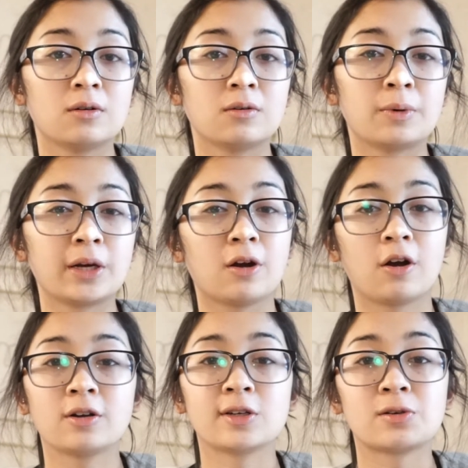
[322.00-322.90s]
what your
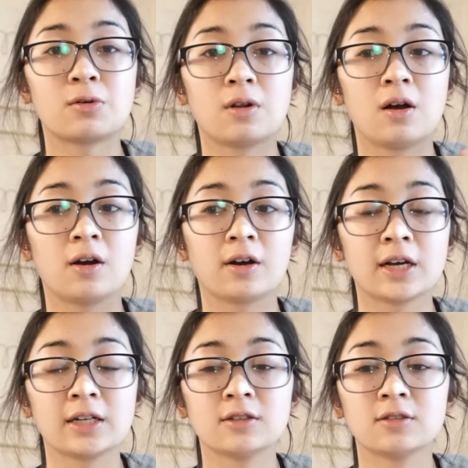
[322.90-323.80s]
heart and soul are
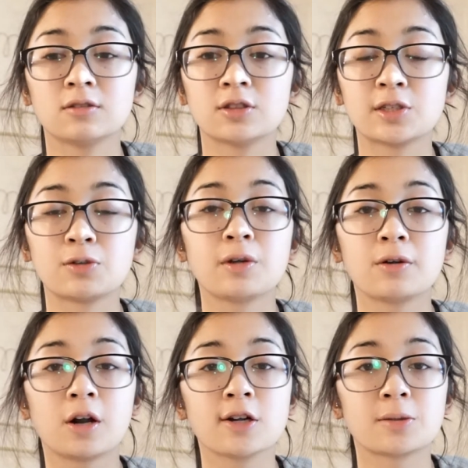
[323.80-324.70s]
and just who you
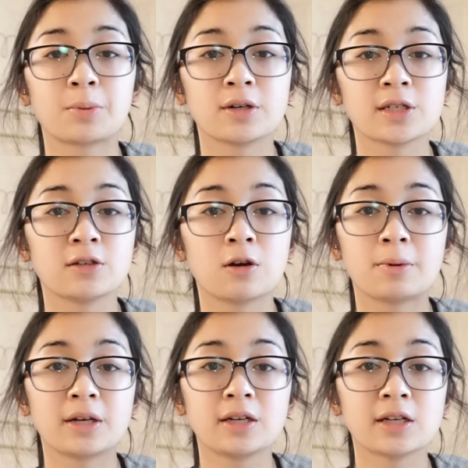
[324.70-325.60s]
are as a person.
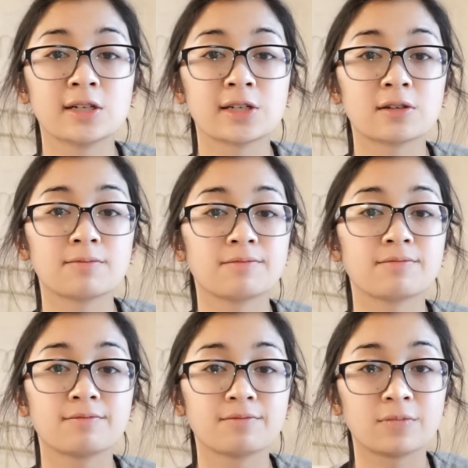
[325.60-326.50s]
Nobody is
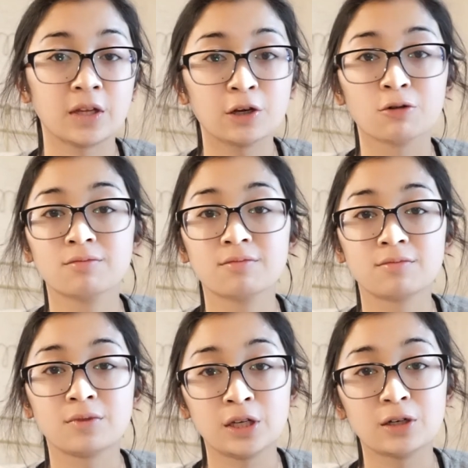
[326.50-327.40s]
you.
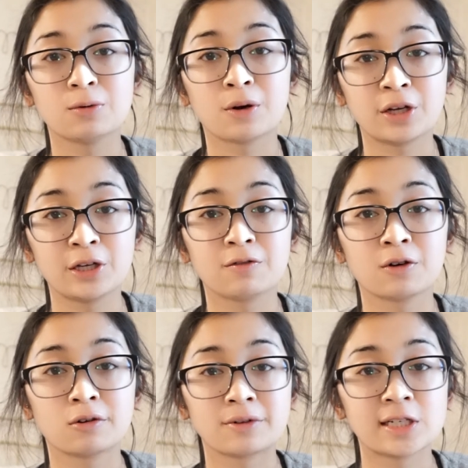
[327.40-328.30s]
You are you
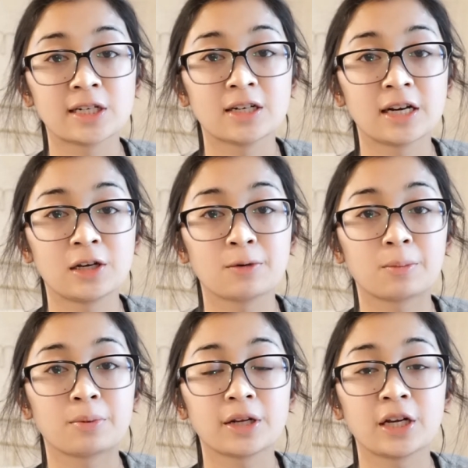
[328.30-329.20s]
for a reason, and you were
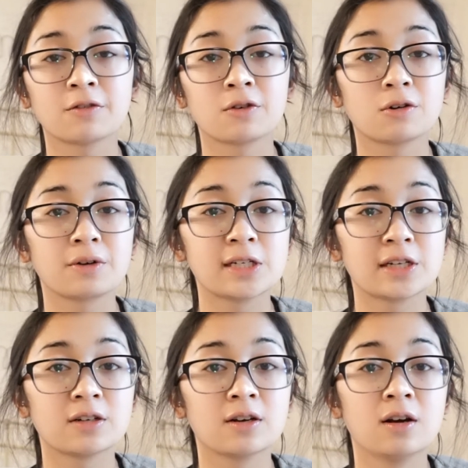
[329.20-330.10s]
put here for a reason